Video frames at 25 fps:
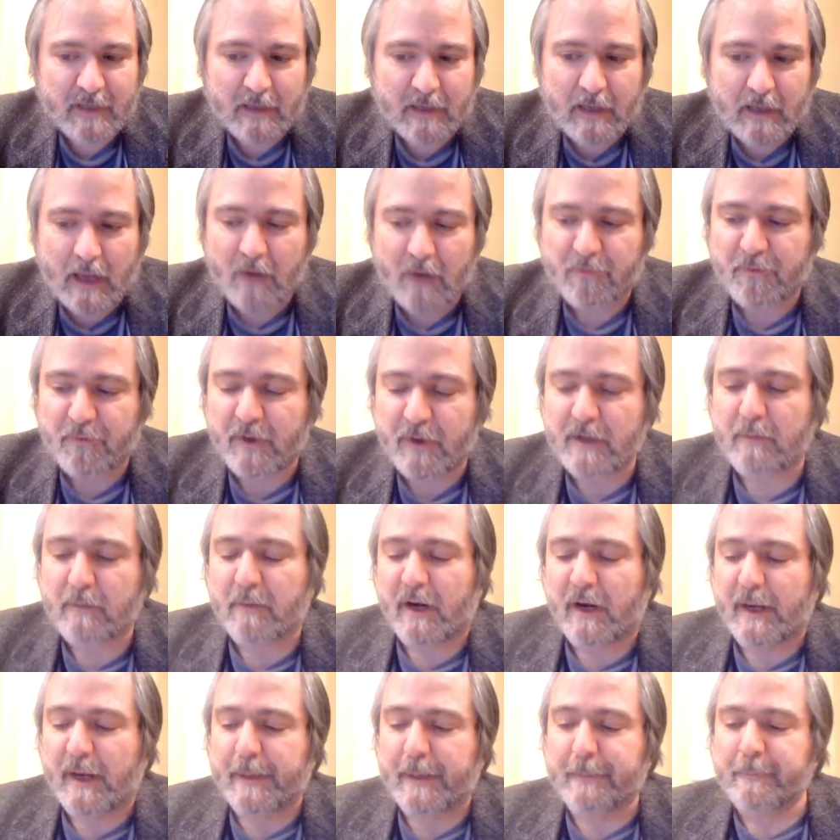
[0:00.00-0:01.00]
And a friend of
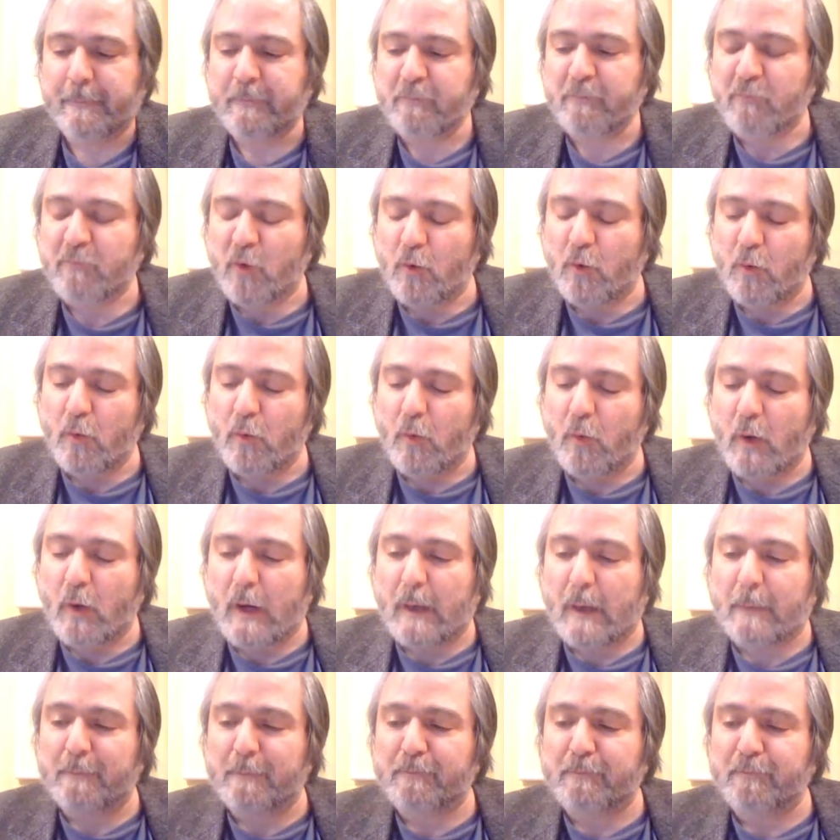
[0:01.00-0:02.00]
mine who,
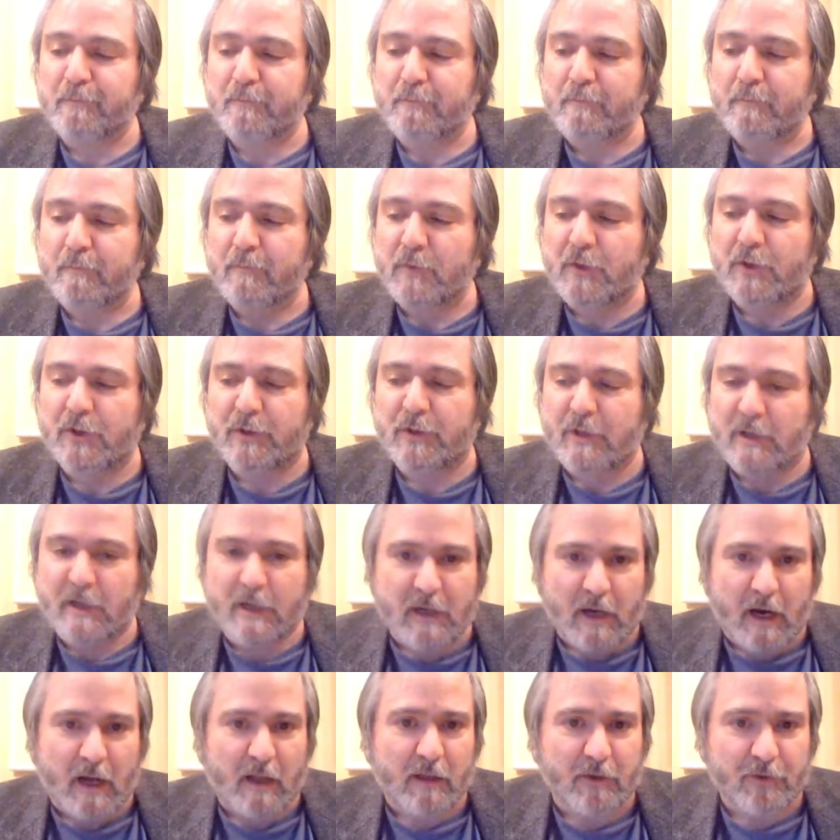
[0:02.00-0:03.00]
uh, she's an
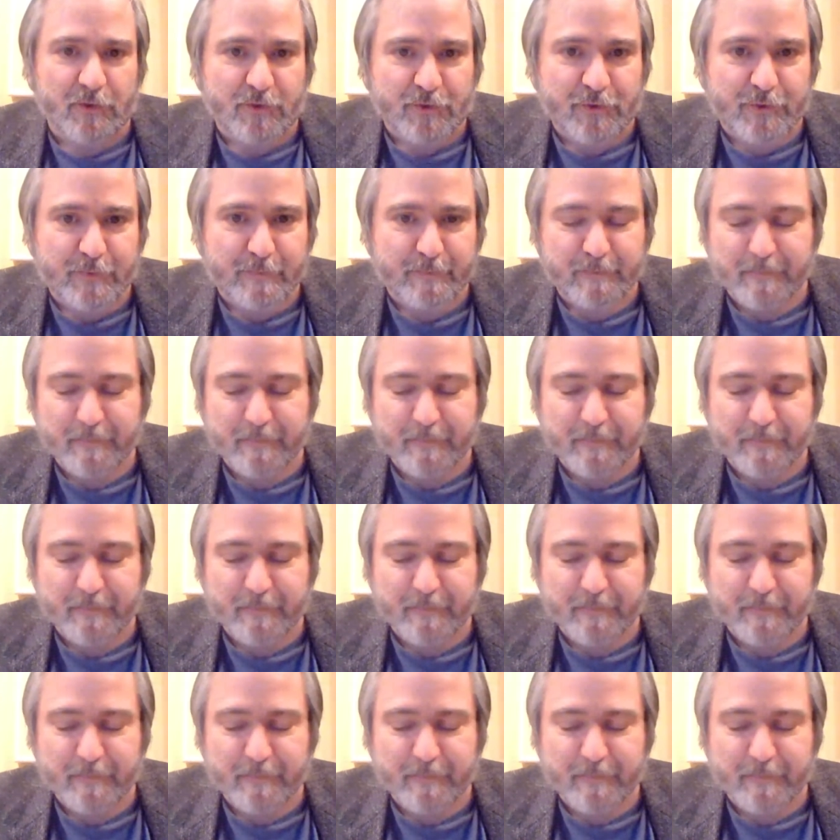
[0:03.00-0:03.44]
ecologist.